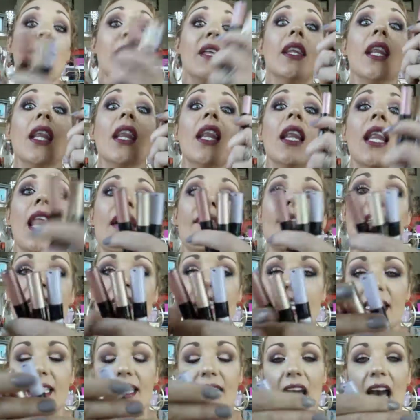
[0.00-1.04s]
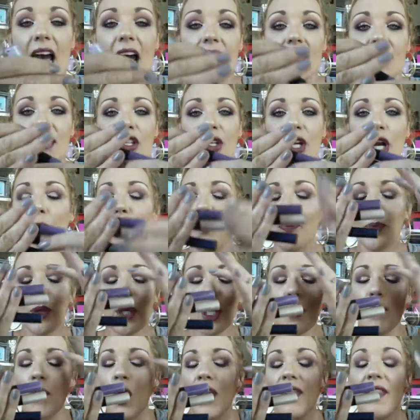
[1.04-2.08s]
been loving these, guys. You know, put
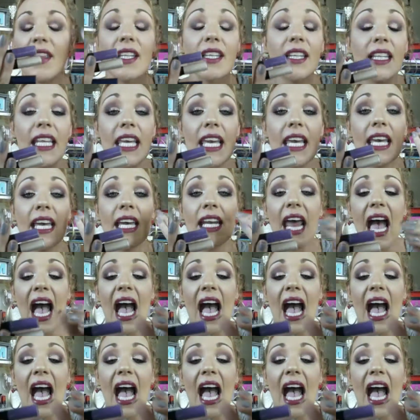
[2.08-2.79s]
them on the lid.